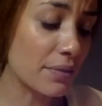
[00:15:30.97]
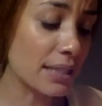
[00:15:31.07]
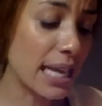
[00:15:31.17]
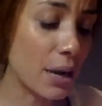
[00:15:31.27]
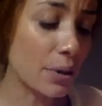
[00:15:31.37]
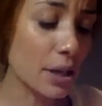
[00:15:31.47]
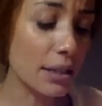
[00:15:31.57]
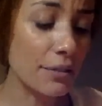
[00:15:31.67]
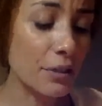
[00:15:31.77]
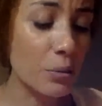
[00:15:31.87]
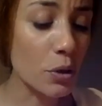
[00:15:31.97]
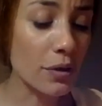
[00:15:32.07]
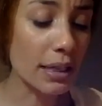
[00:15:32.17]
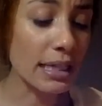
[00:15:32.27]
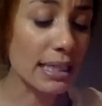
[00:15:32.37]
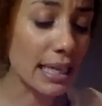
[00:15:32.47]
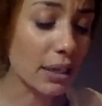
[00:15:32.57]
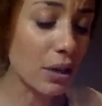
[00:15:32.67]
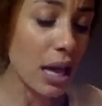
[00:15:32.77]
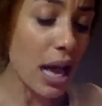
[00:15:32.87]
have the Tower card that flipped over. I'm going to take it
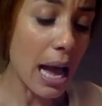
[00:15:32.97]
out.